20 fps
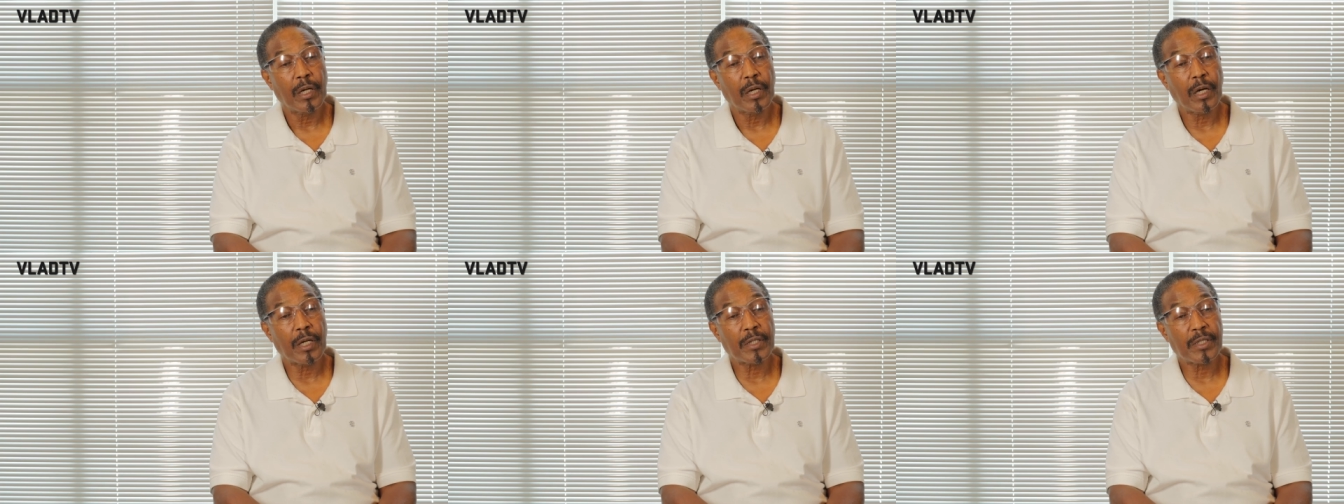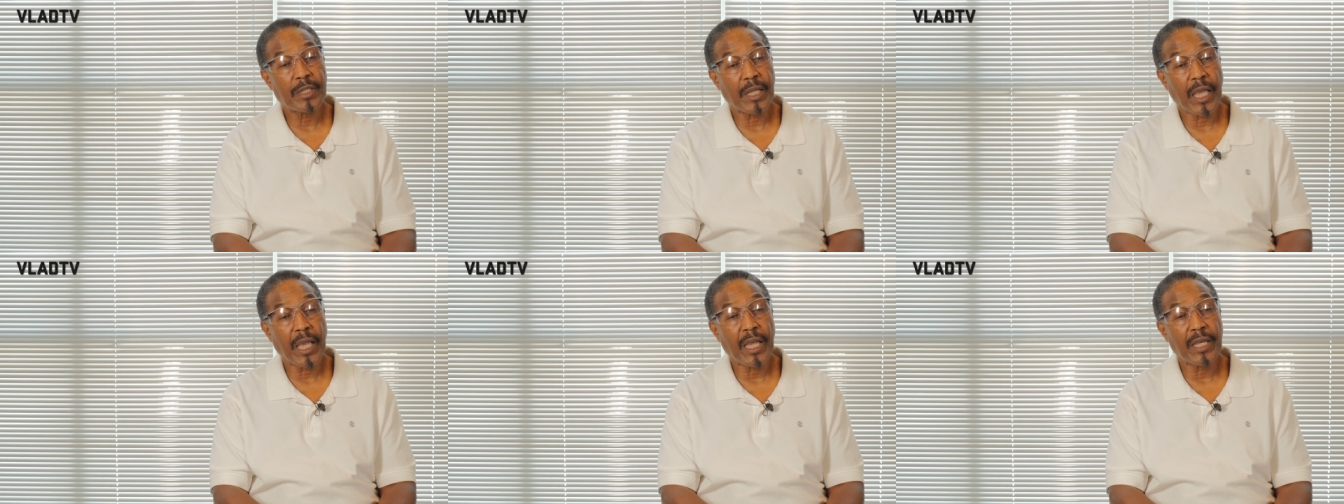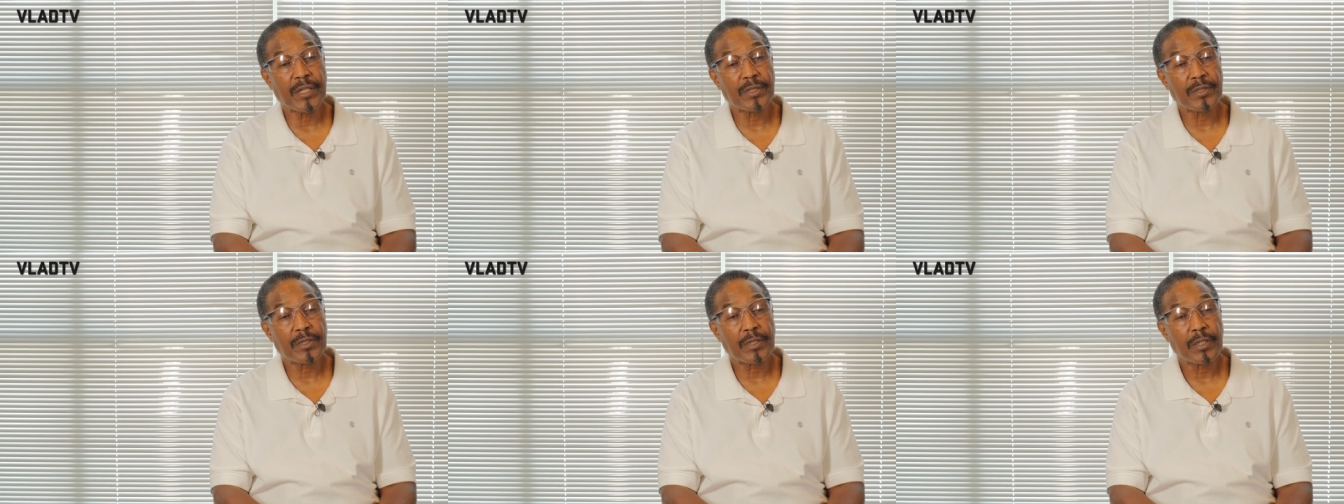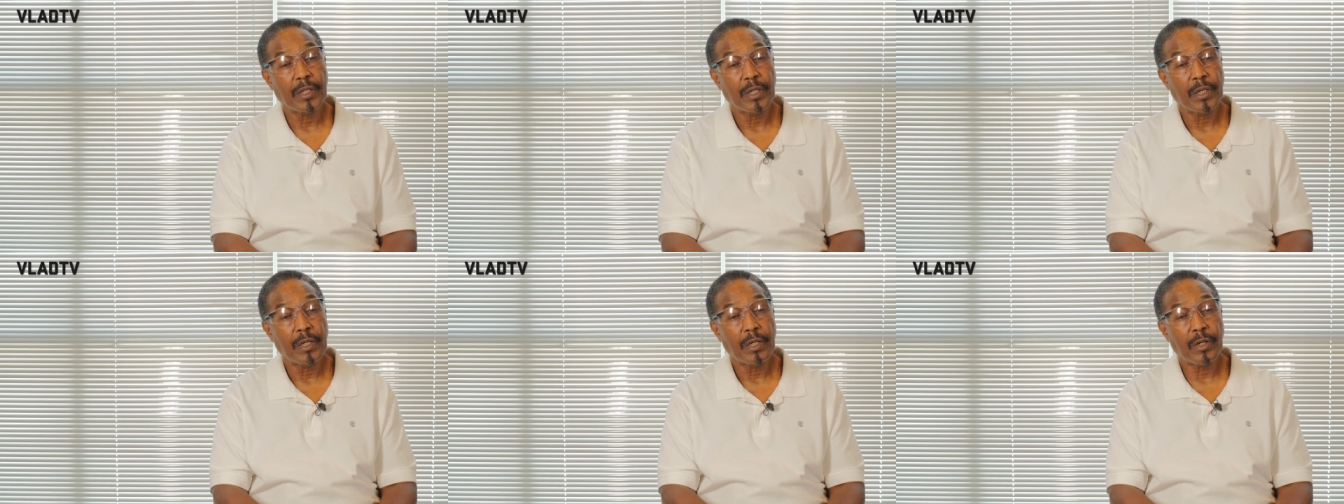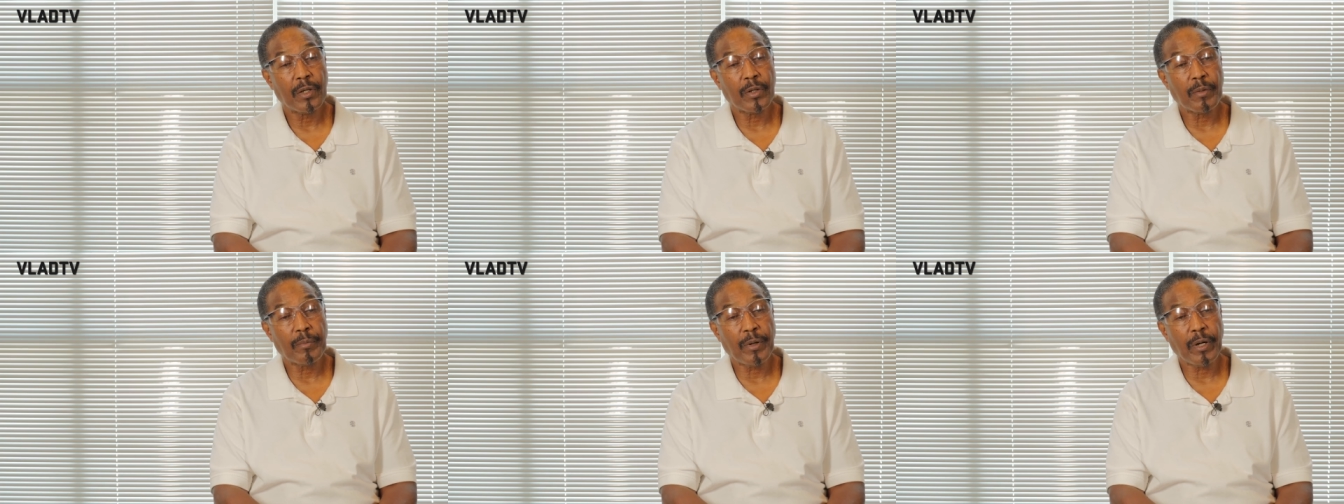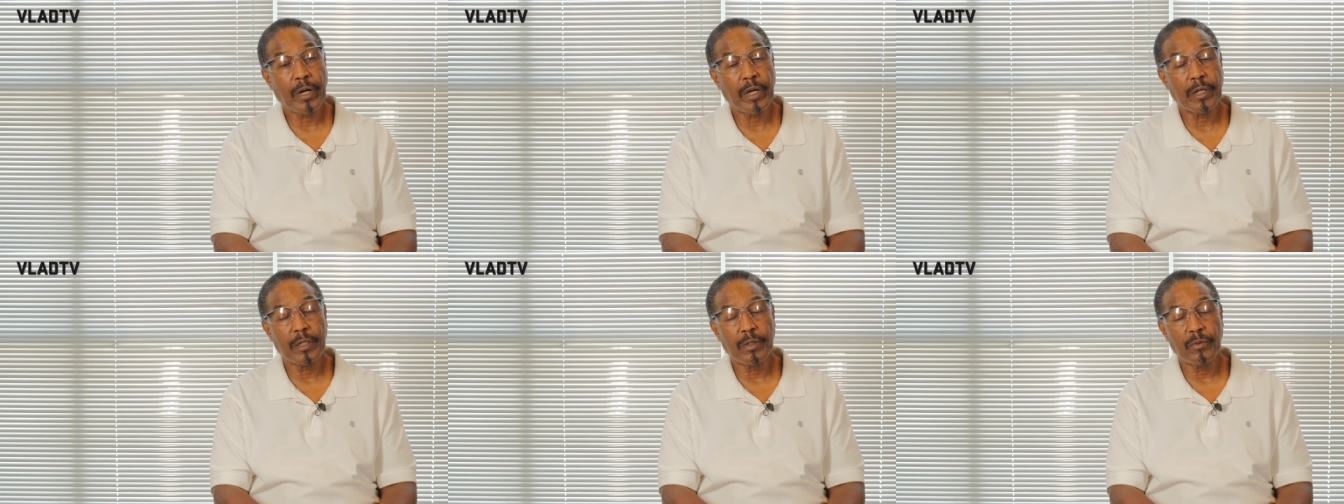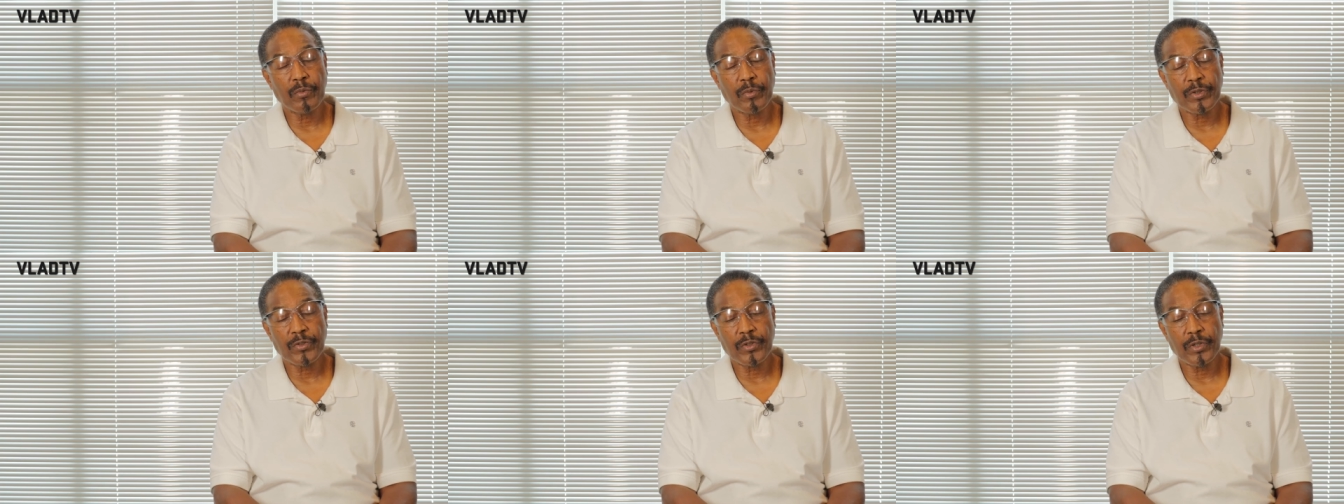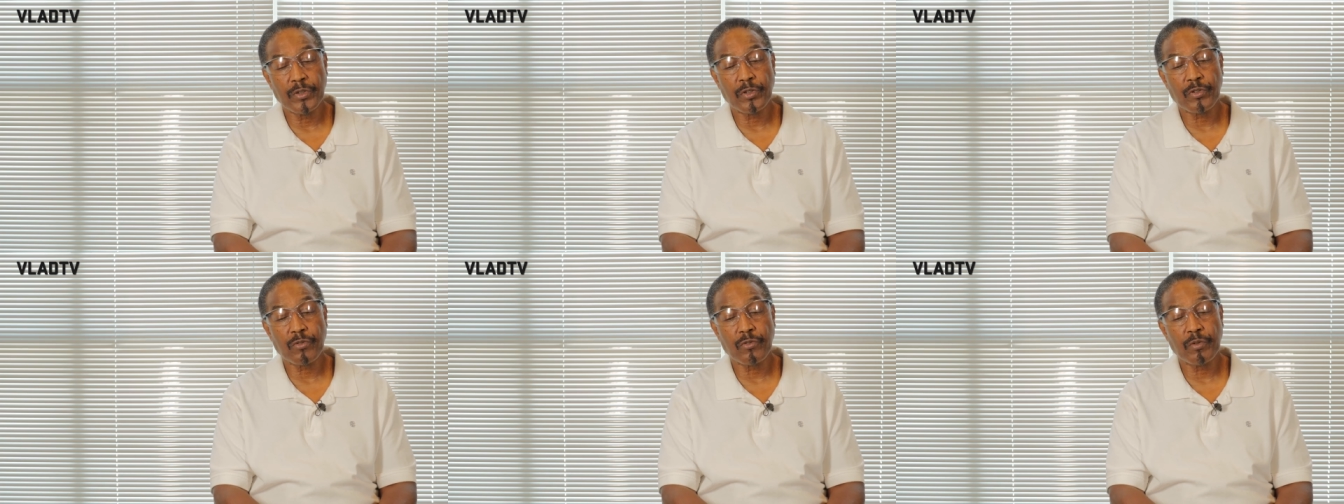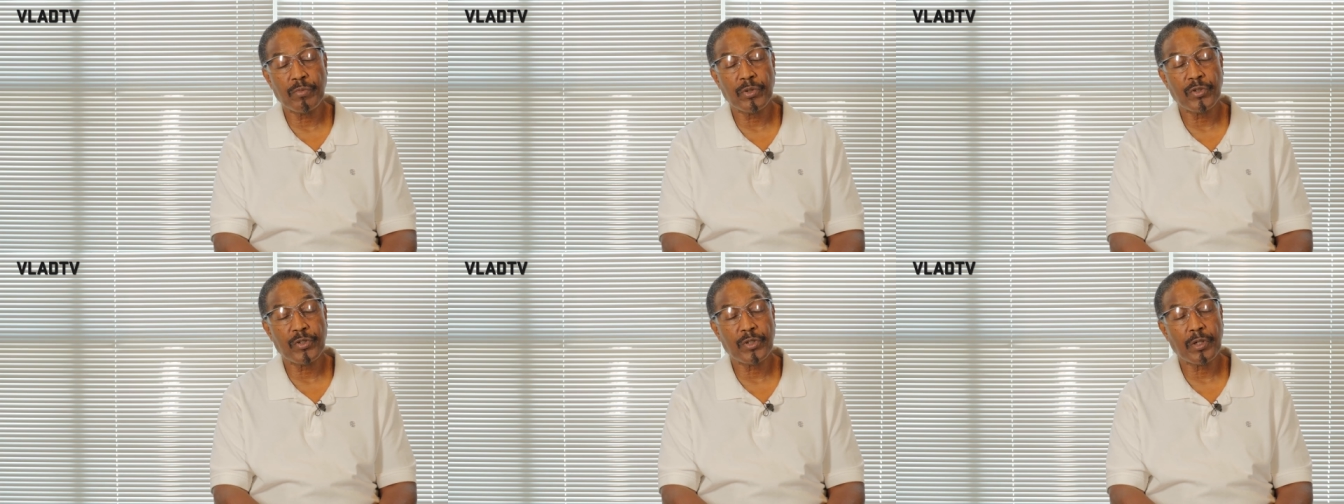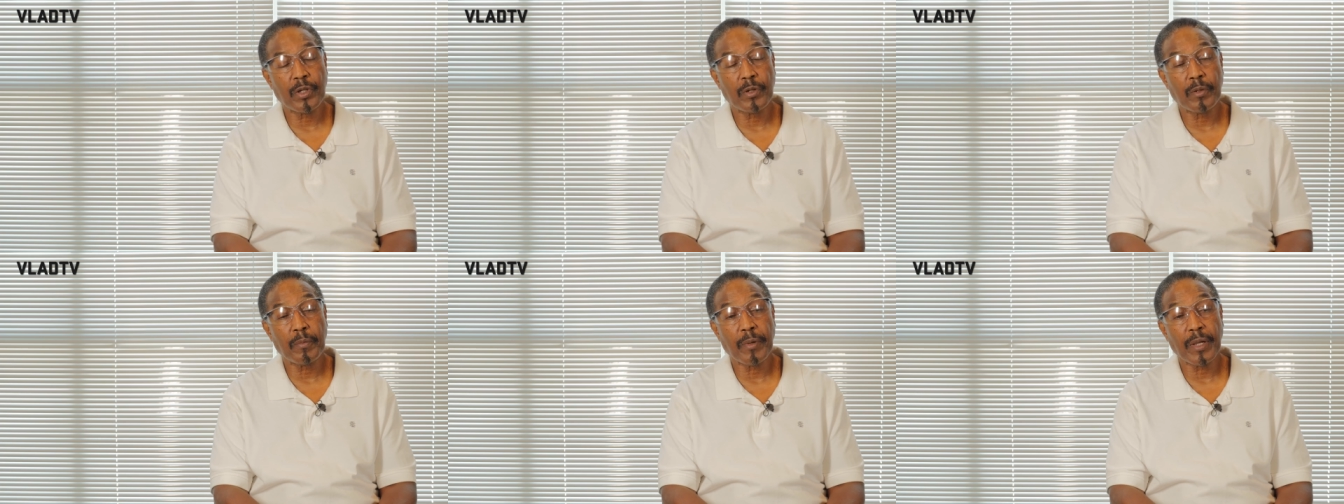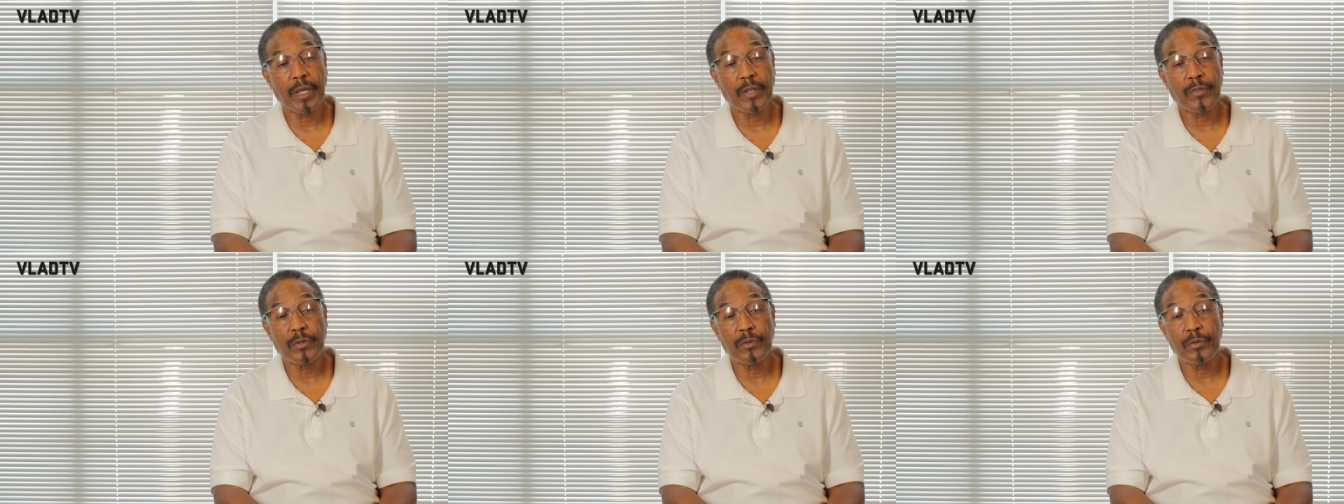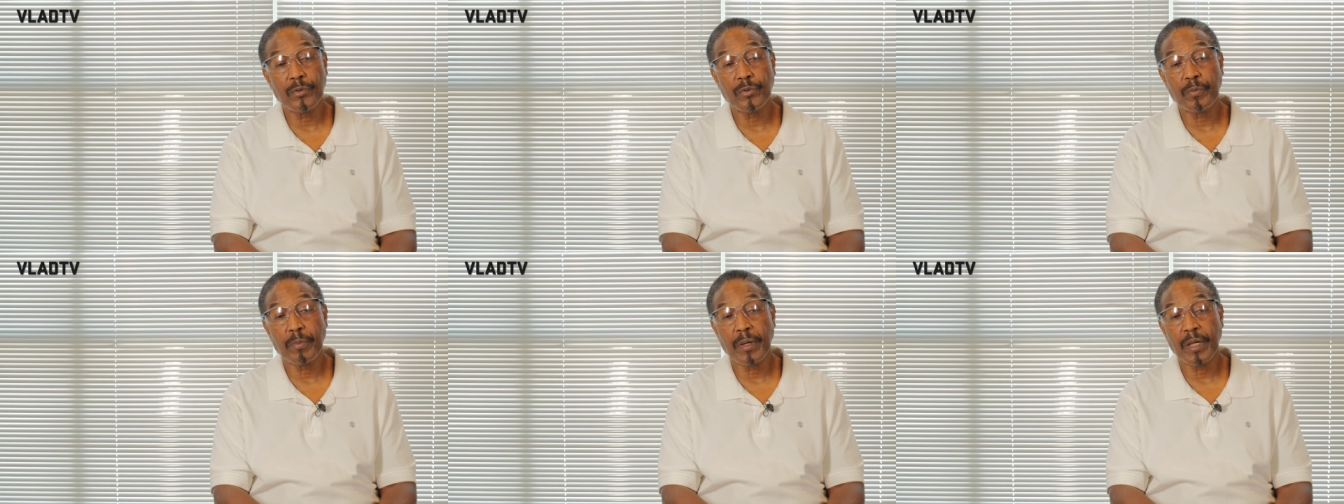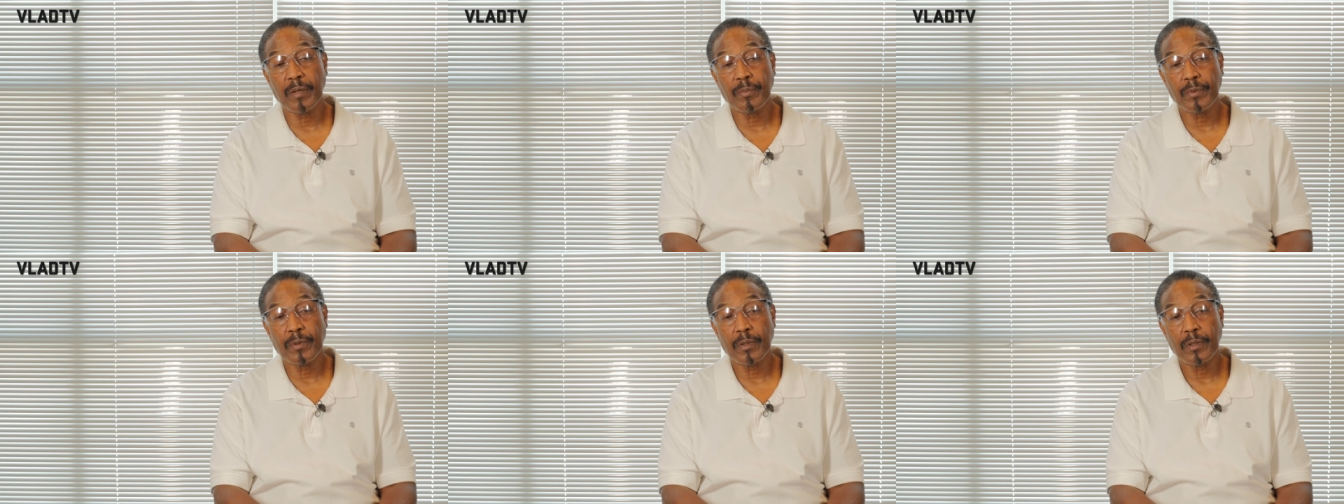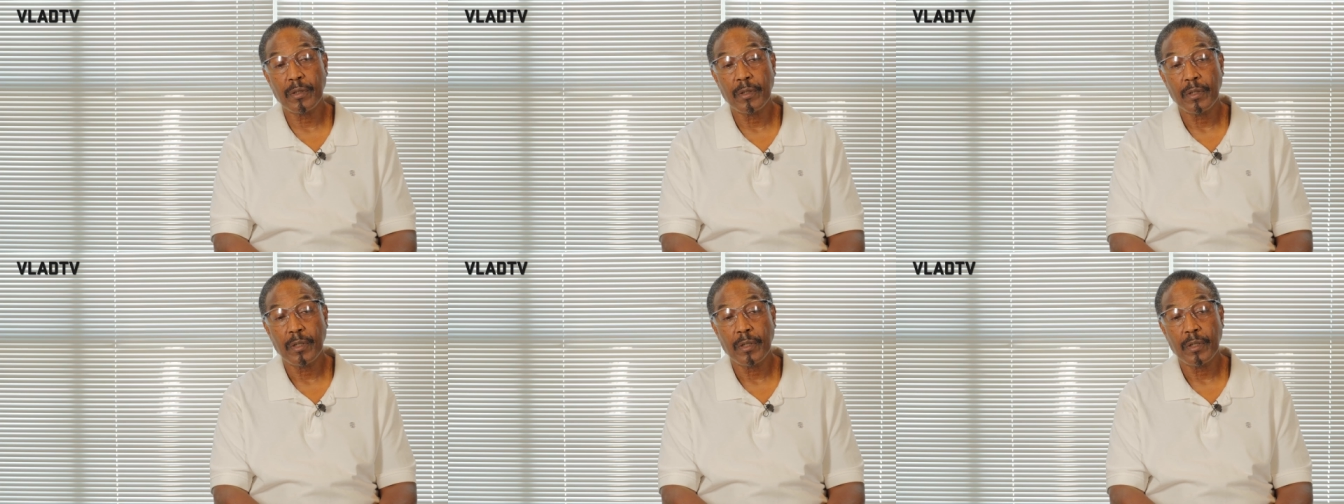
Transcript: uh, task of the party, was the distribution of the Panther newspaper.